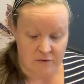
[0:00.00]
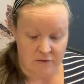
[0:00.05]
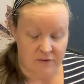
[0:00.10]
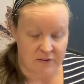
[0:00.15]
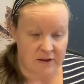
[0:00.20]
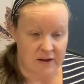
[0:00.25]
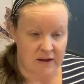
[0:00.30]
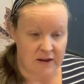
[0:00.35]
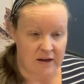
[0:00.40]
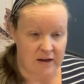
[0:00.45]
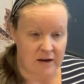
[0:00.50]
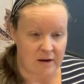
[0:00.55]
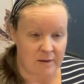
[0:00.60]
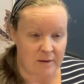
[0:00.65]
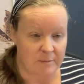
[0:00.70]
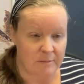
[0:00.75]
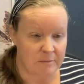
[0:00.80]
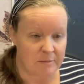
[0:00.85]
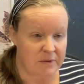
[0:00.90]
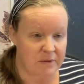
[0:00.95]

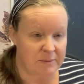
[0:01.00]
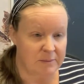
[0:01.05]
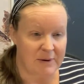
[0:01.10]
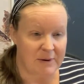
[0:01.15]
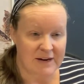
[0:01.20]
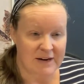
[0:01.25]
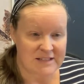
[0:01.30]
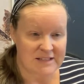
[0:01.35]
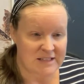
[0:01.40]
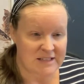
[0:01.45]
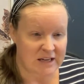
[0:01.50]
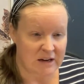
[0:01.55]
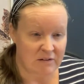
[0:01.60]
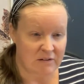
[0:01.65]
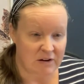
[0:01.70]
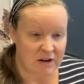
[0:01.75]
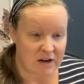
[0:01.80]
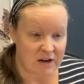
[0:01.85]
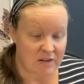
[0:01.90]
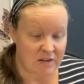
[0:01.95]
bacteria
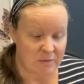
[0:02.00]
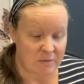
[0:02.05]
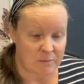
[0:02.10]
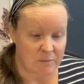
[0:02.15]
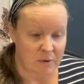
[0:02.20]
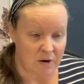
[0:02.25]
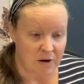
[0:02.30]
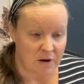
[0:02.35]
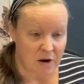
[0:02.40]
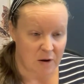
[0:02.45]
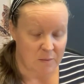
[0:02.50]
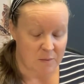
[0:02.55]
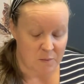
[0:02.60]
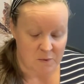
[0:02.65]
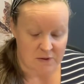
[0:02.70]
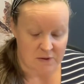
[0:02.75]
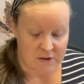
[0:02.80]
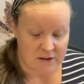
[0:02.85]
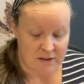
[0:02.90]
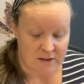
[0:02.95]
biome the
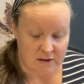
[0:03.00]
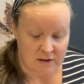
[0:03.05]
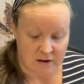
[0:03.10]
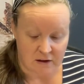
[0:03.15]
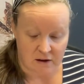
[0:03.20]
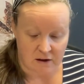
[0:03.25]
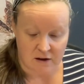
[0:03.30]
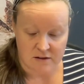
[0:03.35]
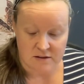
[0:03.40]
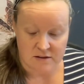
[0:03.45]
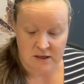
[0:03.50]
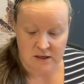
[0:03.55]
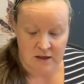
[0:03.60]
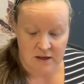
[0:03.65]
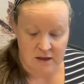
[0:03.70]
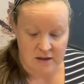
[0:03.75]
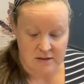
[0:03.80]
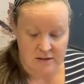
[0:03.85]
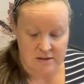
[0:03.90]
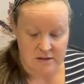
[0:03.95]
gut. So
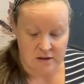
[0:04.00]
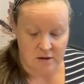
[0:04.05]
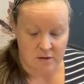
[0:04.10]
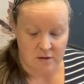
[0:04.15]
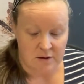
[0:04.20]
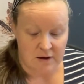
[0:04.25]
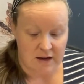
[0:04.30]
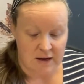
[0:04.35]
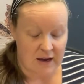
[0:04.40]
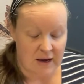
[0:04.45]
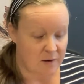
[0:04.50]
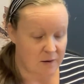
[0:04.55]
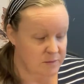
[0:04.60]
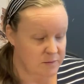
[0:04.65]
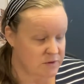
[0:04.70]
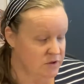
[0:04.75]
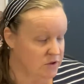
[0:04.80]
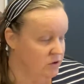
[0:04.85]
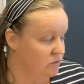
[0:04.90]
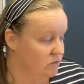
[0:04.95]
it helps
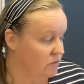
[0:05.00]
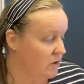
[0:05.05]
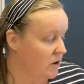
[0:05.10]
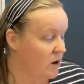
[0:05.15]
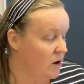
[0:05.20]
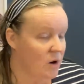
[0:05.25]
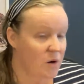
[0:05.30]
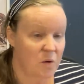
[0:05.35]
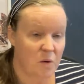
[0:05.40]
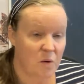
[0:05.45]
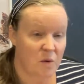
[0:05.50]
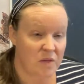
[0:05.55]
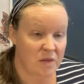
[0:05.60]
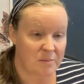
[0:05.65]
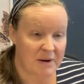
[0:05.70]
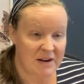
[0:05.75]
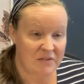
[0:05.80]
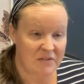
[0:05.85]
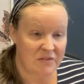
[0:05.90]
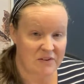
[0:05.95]
grow the beneficial
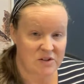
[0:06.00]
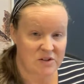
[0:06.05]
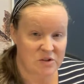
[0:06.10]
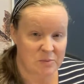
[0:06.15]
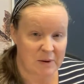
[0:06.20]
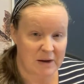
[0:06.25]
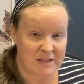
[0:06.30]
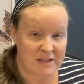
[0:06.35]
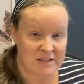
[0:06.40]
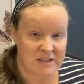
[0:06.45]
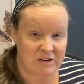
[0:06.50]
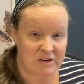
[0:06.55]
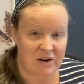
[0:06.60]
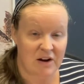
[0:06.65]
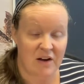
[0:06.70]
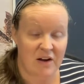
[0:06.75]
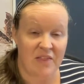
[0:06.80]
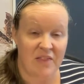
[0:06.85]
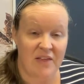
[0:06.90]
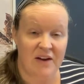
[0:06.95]
bacteria that
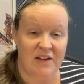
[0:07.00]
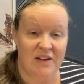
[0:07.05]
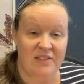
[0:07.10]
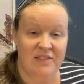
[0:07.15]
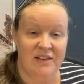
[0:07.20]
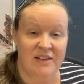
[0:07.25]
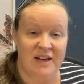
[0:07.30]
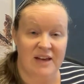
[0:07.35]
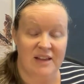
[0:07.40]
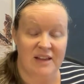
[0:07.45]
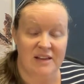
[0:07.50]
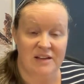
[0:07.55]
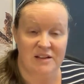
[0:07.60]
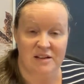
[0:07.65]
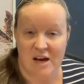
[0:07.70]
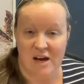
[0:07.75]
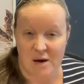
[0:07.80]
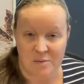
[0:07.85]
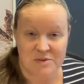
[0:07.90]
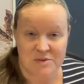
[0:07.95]
then helps
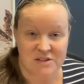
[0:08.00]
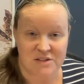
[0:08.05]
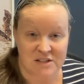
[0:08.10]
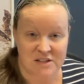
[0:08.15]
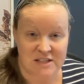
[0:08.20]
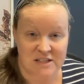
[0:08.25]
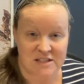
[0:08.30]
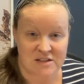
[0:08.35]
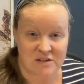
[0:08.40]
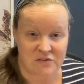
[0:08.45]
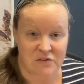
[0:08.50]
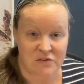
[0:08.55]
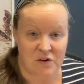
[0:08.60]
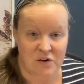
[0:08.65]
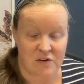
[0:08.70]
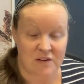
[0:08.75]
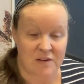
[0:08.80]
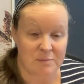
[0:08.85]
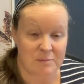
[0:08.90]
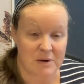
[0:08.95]
to digest the food,
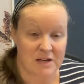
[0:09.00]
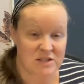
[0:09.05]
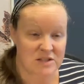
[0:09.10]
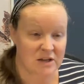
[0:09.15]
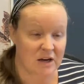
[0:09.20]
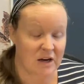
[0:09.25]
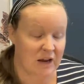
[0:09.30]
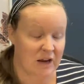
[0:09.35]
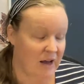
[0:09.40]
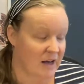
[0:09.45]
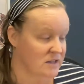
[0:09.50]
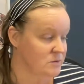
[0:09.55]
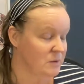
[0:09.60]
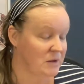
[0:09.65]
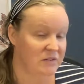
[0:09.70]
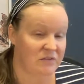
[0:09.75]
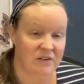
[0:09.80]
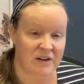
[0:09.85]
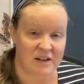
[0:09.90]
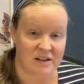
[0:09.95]
much like as
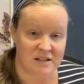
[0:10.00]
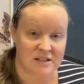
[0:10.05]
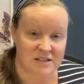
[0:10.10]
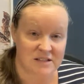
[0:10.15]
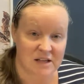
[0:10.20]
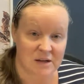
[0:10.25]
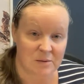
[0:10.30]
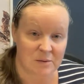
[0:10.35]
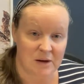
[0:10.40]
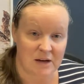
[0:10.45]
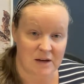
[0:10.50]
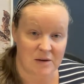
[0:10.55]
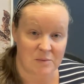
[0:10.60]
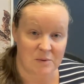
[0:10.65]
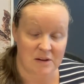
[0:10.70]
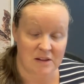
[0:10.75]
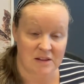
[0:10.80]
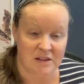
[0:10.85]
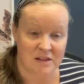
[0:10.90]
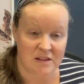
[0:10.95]
we feed the seaweed
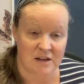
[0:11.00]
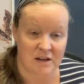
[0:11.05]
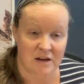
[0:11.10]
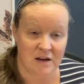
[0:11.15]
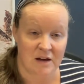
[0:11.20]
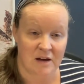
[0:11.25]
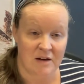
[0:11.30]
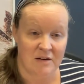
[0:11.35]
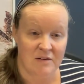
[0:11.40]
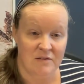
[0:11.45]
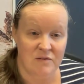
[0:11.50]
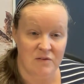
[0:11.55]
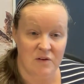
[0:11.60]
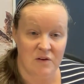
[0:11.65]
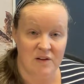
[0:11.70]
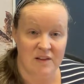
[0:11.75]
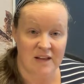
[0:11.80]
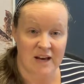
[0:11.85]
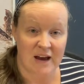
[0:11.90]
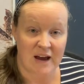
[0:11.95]
with the
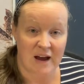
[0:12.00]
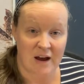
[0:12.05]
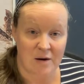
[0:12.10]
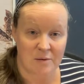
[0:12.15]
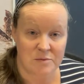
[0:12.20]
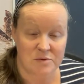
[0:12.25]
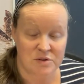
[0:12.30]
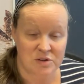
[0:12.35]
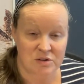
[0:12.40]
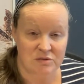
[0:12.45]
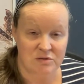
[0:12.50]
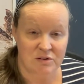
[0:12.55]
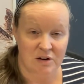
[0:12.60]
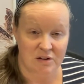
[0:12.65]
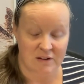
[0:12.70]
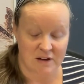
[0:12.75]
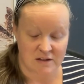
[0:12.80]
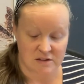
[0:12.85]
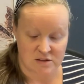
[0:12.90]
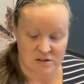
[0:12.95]
food, that helps to
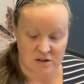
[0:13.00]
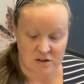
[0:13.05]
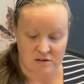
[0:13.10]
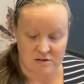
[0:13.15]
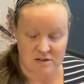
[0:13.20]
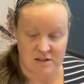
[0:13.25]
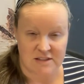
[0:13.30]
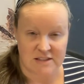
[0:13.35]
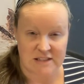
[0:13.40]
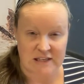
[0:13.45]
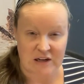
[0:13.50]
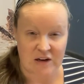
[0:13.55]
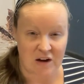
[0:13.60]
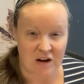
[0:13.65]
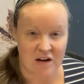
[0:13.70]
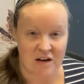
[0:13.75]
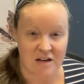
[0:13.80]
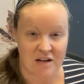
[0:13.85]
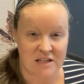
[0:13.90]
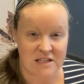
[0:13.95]
grow that too. So that's
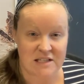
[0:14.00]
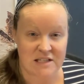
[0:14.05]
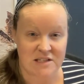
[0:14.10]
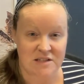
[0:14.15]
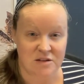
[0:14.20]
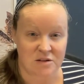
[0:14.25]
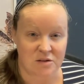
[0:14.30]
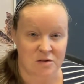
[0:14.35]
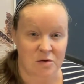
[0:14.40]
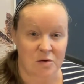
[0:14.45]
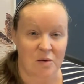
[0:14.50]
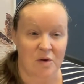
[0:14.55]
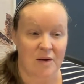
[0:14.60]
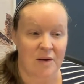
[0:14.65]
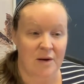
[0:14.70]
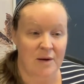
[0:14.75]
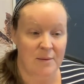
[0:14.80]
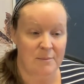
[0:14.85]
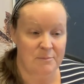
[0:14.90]
an additional